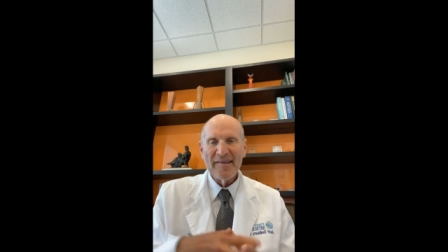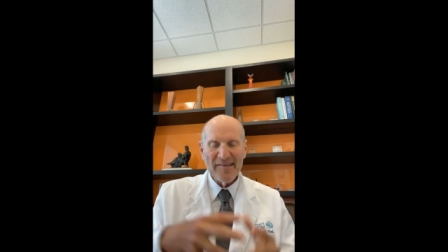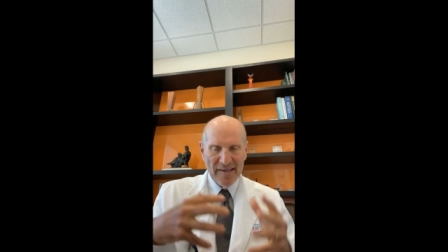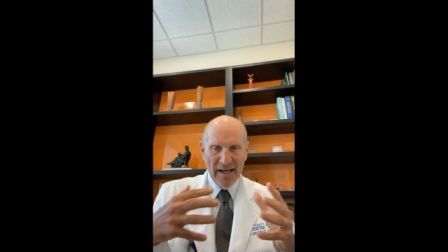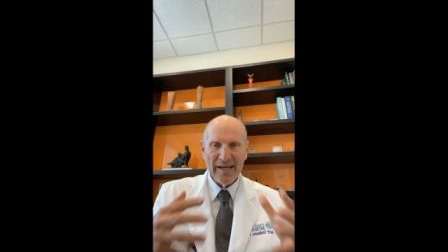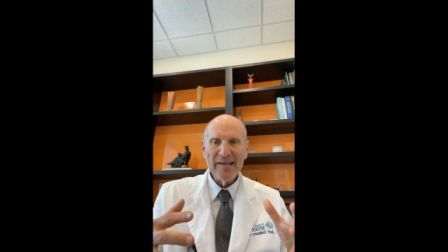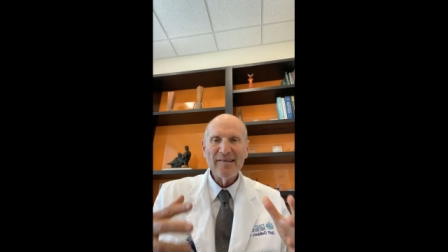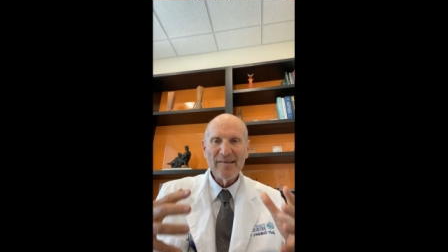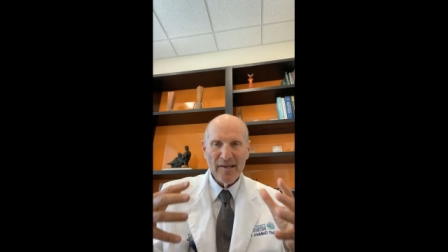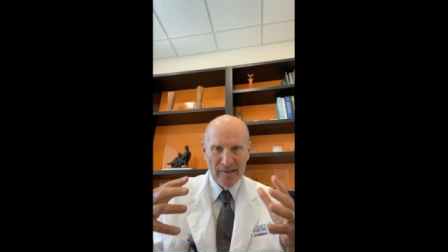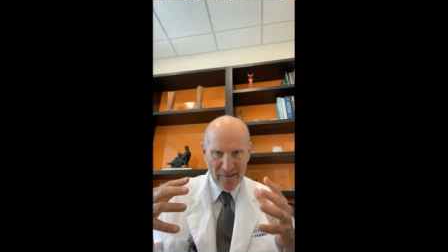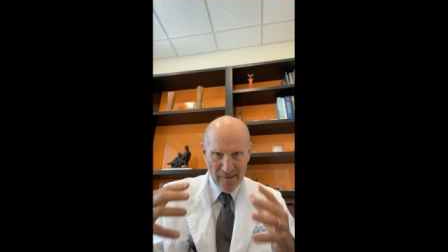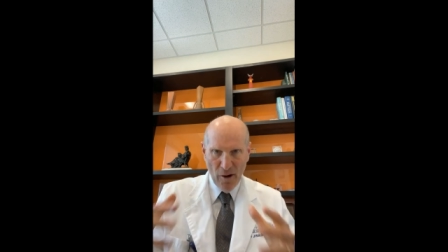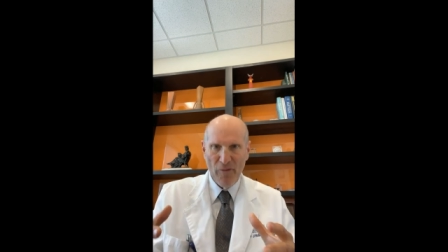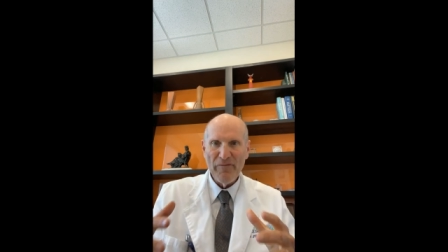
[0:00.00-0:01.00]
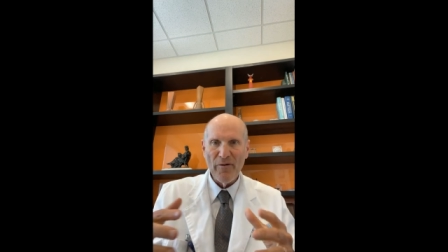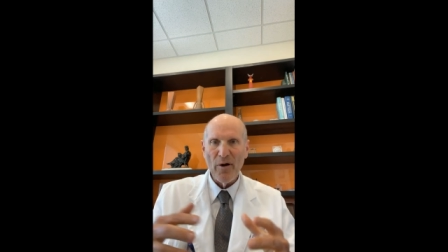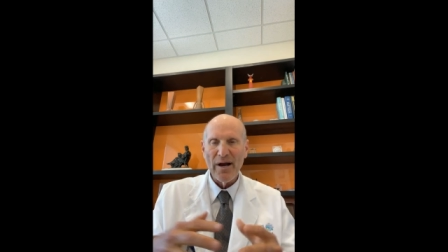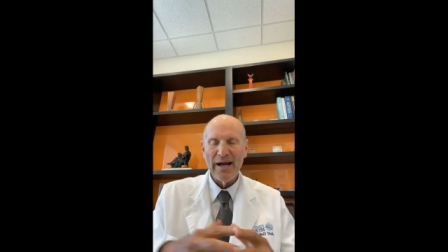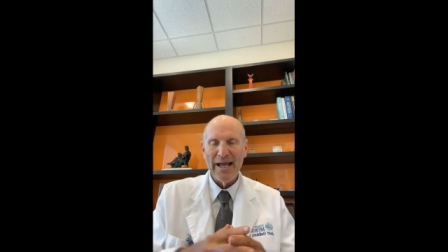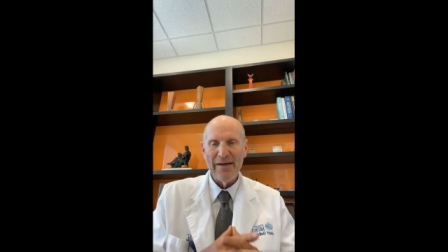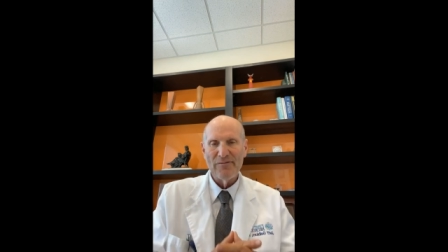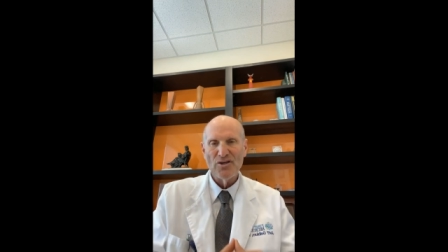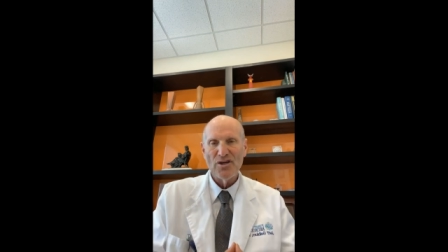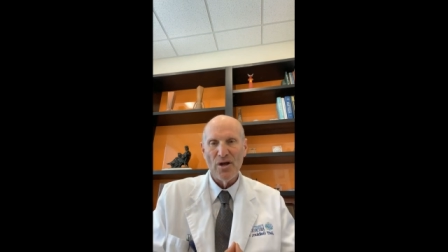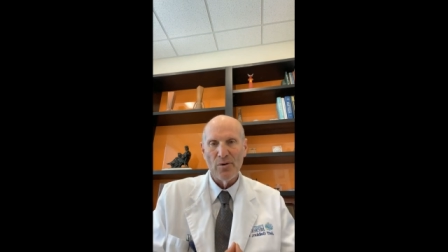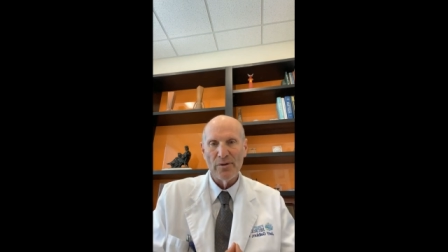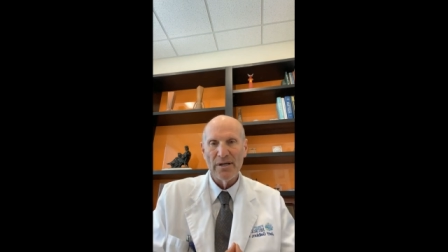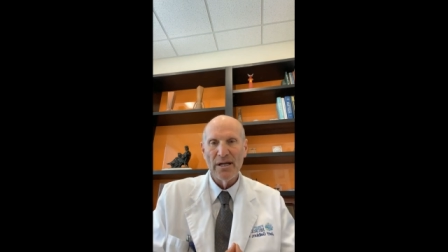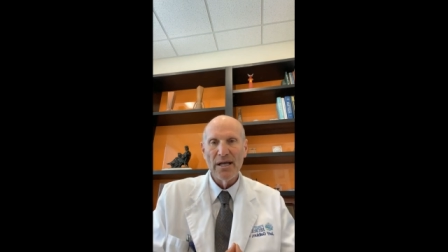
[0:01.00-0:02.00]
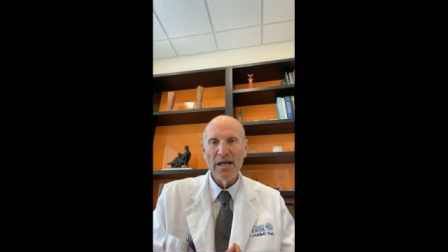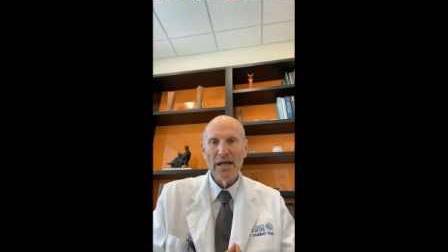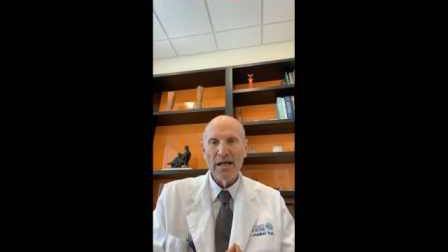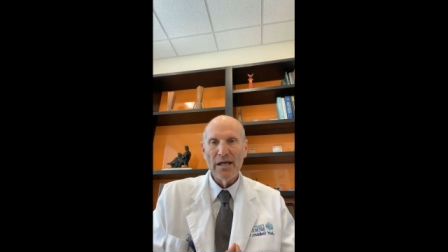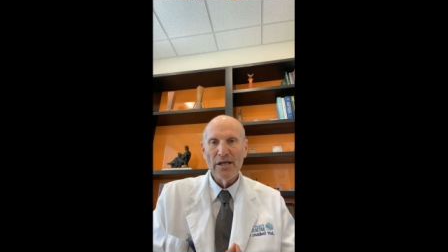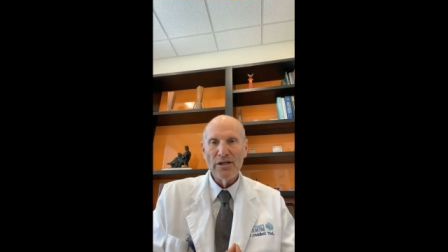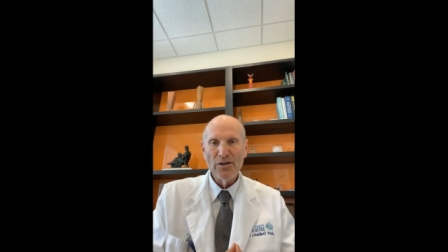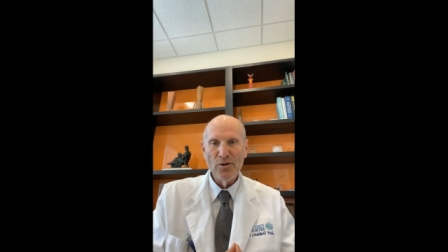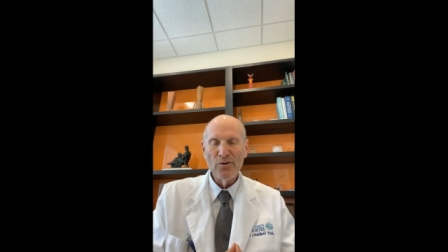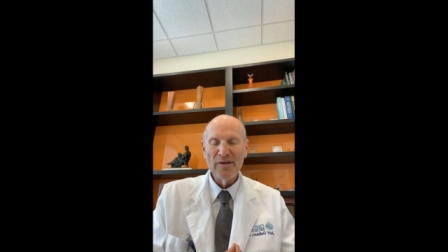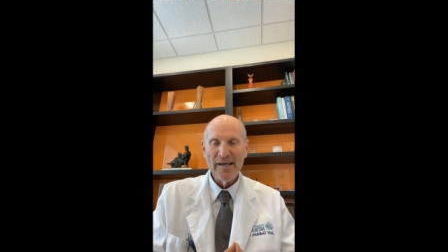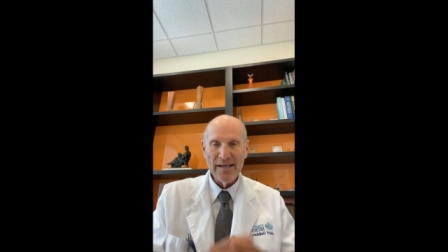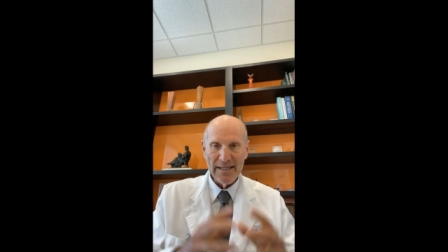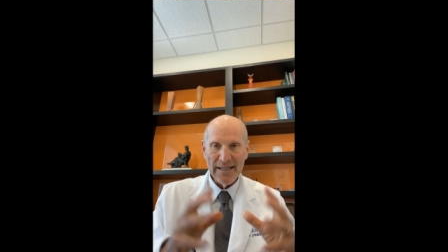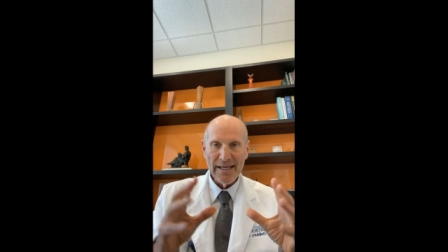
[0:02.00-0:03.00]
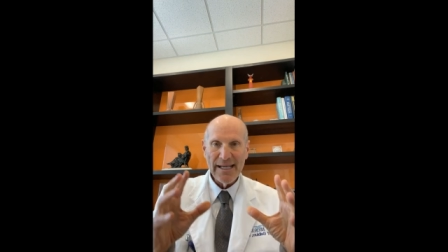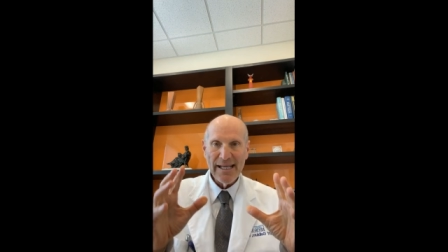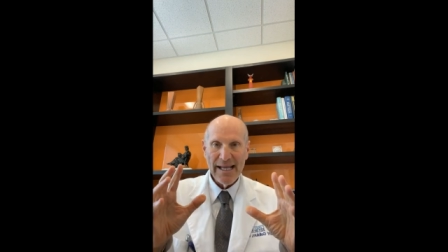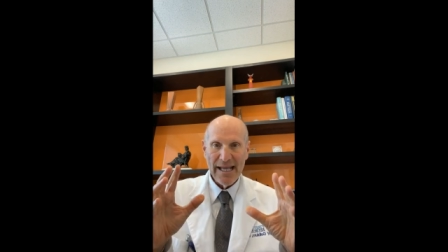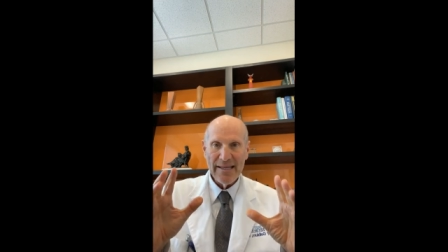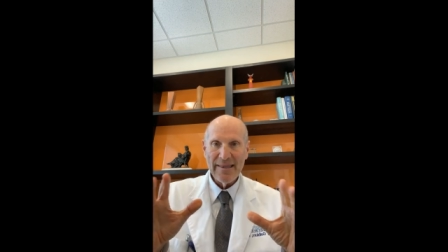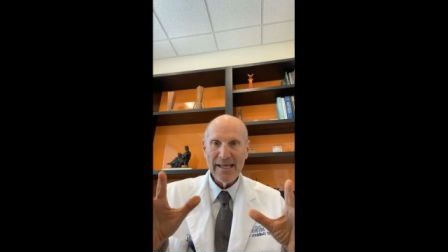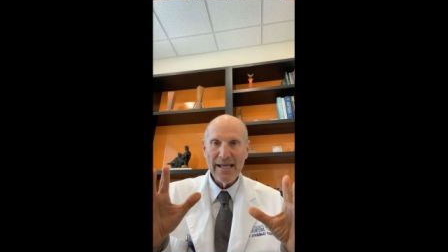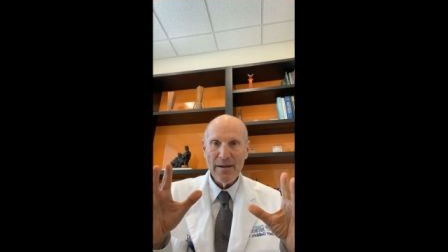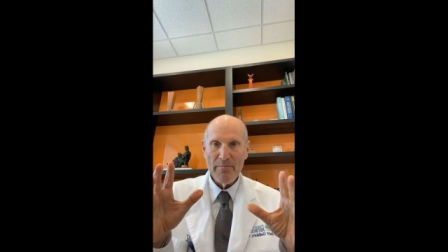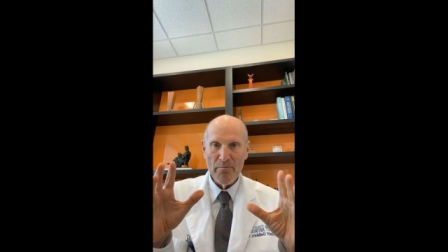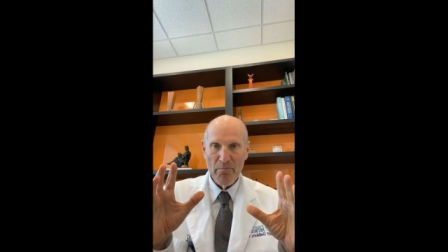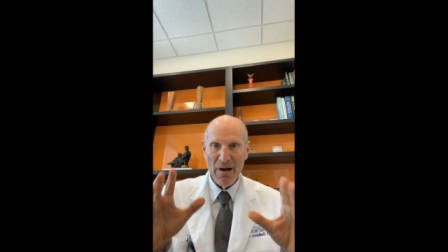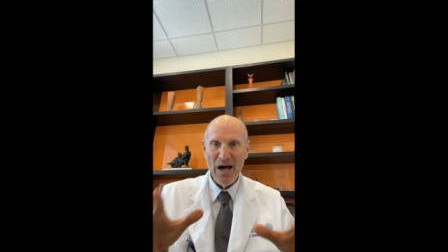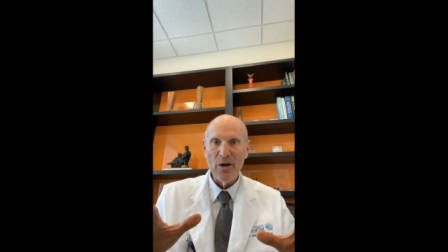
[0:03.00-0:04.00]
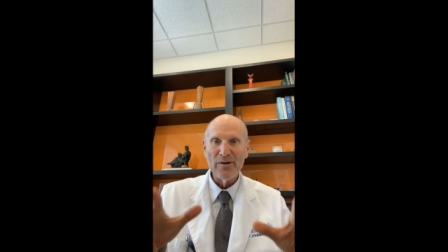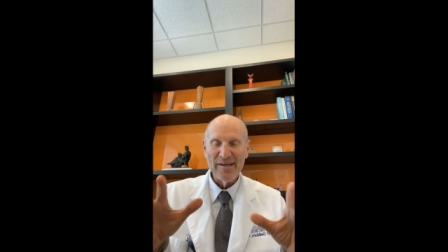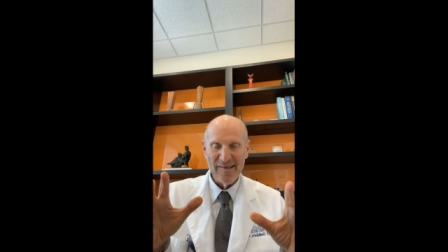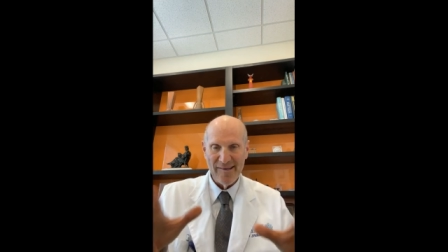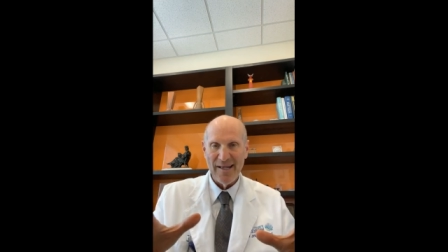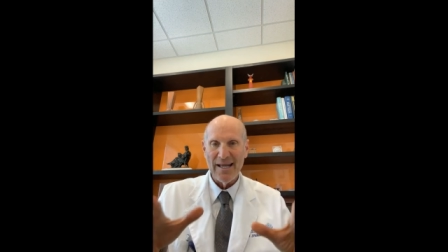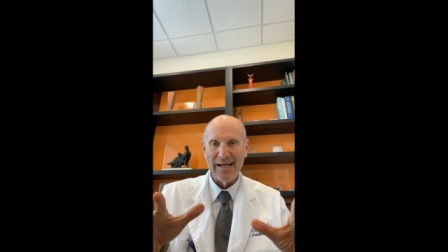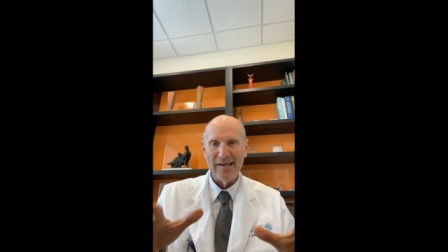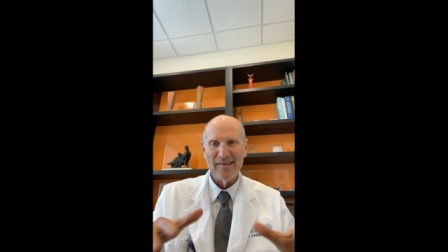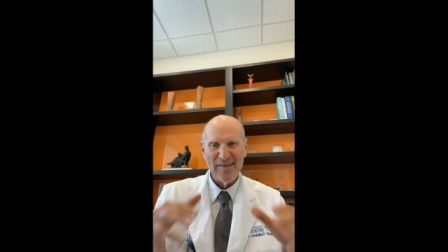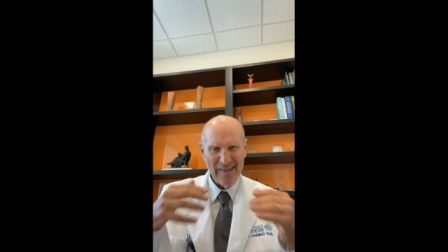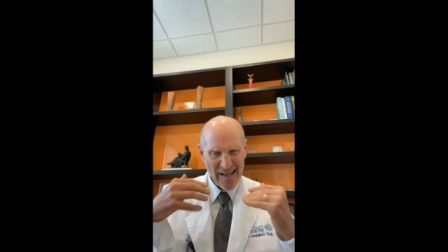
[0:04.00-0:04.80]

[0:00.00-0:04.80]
The studies so far have shown utility in the mild setting.